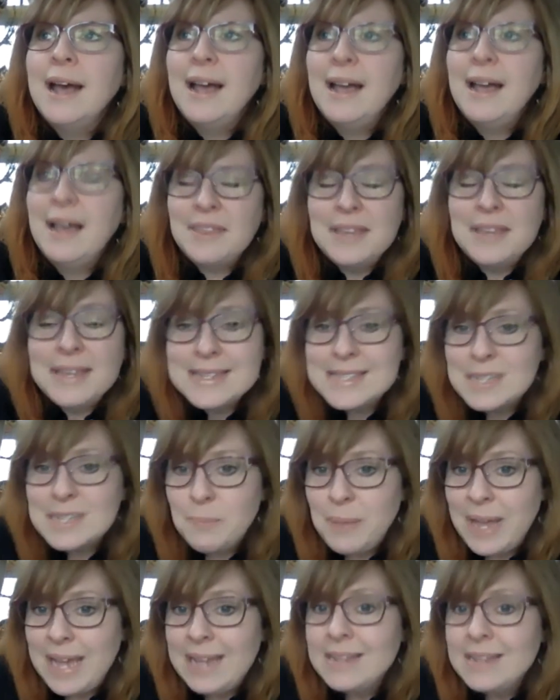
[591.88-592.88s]
think it
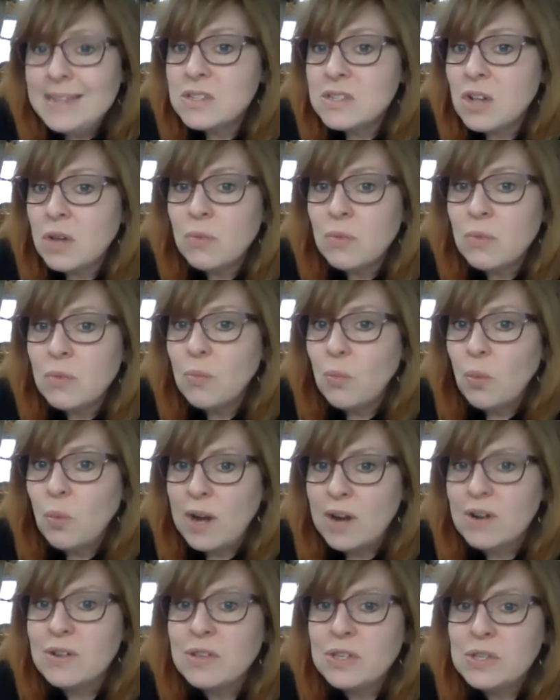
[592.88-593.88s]
depends on
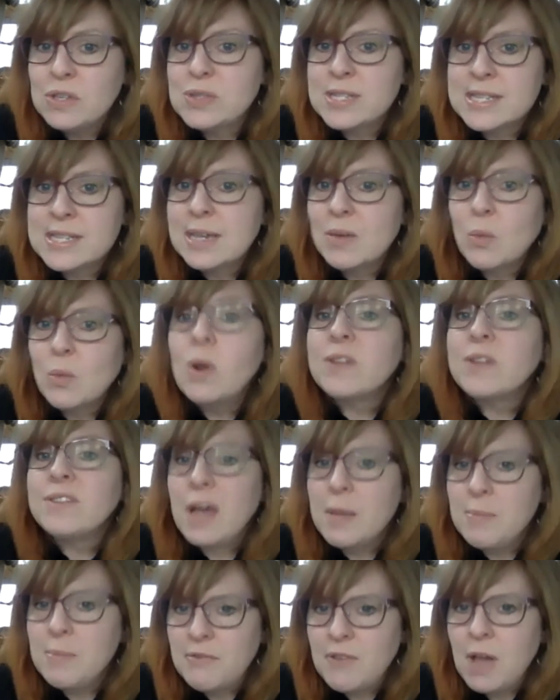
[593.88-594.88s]
where you sit, what
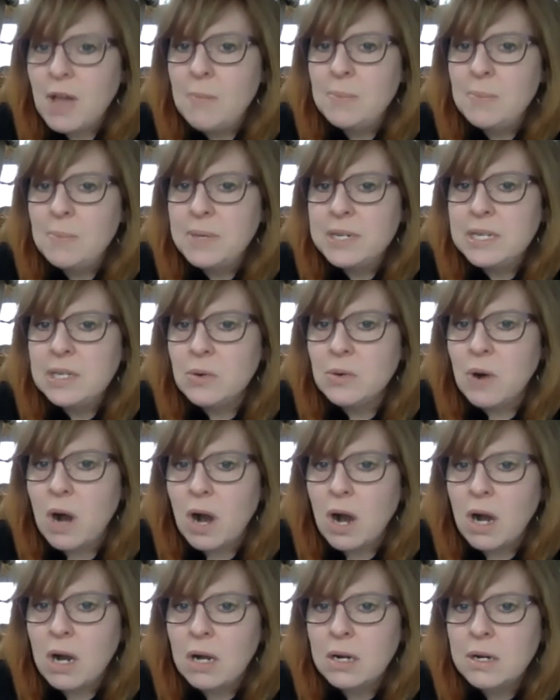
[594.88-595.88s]
type of company you
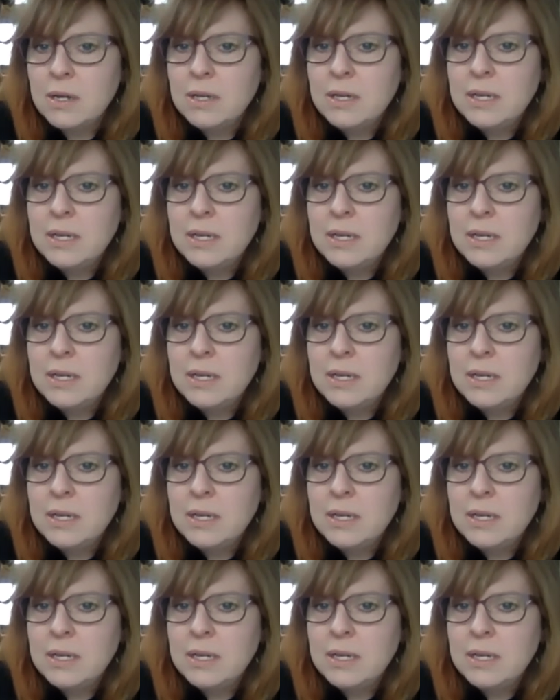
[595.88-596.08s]
are.